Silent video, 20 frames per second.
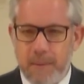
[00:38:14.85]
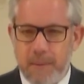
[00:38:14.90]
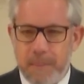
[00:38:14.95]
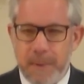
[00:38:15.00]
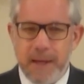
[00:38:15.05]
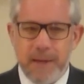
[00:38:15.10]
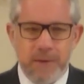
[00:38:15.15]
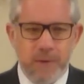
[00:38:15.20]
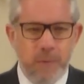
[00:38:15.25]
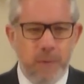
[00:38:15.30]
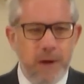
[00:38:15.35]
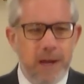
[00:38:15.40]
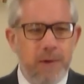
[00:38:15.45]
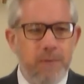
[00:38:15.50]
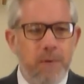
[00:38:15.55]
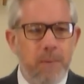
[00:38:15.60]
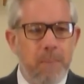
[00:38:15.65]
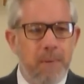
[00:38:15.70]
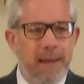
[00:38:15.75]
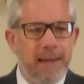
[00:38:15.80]
Because if we can
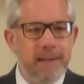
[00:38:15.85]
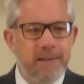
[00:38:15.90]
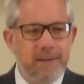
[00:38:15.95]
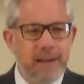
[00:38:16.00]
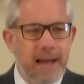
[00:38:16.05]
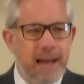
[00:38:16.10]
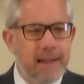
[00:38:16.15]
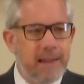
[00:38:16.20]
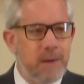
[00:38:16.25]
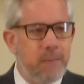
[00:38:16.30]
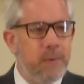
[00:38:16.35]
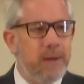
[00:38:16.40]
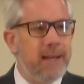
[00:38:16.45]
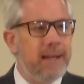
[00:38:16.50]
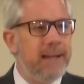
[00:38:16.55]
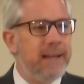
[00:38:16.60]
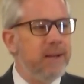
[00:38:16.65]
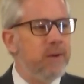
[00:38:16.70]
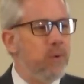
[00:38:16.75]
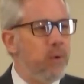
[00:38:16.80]
replace God, then we
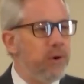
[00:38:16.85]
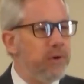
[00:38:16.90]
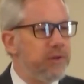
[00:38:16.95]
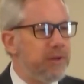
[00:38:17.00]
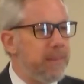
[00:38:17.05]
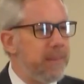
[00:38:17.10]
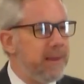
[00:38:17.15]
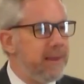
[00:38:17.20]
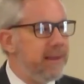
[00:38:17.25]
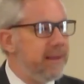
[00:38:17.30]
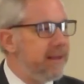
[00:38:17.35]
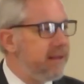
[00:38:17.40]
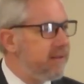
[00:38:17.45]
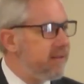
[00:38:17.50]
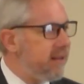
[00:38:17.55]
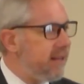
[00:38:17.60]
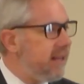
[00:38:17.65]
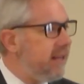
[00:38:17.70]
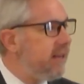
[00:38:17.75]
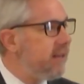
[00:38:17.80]
can ignore some of the things
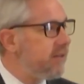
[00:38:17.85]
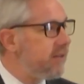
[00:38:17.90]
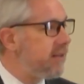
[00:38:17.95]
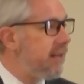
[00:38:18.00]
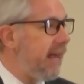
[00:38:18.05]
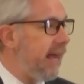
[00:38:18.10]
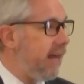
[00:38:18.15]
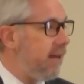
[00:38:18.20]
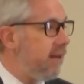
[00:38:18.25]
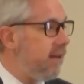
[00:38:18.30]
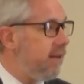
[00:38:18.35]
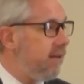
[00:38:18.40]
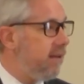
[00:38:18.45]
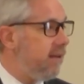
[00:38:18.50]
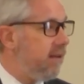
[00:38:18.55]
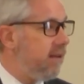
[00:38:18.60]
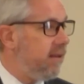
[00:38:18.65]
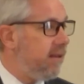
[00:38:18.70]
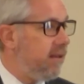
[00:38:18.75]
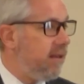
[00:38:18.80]
that He has said.
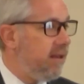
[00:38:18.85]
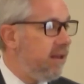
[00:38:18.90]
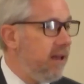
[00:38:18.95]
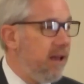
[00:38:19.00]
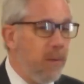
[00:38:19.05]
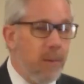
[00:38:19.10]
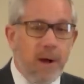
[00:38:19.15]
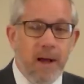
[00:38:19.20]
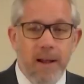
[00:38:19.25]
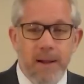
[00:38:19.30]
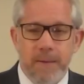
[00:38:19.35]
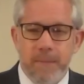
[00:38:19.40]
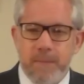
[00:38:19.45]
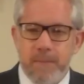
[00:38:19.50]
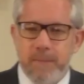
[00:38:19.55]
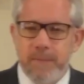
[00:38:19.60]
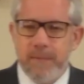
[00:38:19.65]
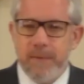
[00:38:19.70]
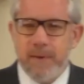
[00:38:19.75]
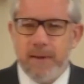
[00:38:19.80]

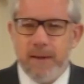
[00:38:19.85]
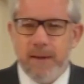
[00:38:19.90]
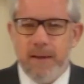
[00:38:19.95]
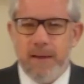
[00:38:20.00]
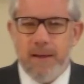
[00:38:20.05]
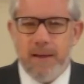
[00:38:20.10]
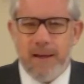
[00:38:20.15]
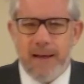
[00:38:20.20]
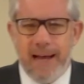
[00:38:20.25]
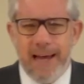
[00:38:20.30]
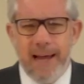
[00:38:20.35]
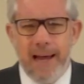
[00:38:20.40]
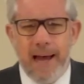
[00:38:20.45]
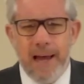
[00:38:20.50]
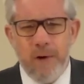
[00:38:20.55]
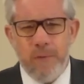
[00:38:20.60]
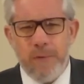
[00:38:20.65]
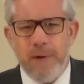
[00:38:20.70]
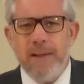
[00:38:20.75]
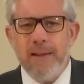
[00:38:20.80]
Well, I, I
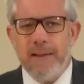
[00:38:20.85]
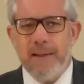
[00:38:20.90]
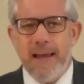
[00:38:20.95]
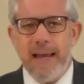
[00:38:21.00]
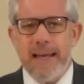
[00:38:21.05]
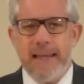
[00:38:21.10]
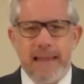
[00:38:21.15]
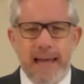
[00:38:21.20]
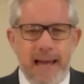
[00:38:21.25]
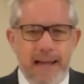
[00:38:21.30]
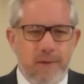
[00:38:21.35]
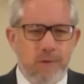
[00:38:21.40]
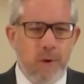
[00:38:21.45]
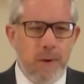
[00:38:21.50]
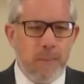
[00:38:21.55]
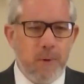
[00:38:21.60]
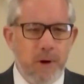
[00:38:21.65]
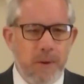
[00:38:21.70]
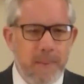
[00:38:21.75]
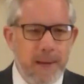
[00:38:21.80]
don't really like that, so
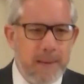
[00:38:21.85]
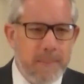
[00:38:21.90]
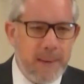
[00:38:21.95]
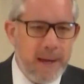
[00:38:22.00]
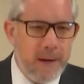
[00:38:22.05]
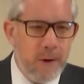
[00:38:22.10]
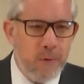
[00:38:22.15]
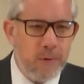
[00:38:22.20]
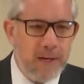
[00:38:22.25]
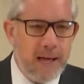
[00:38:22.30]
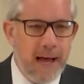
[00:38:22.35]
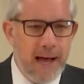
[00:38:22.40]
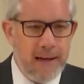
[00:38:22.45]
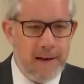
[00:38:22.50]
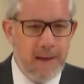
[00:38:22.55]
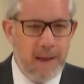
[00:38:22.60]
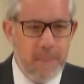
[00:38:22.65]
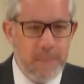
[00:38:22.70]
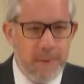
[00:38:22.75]
I'm going to make my own God up.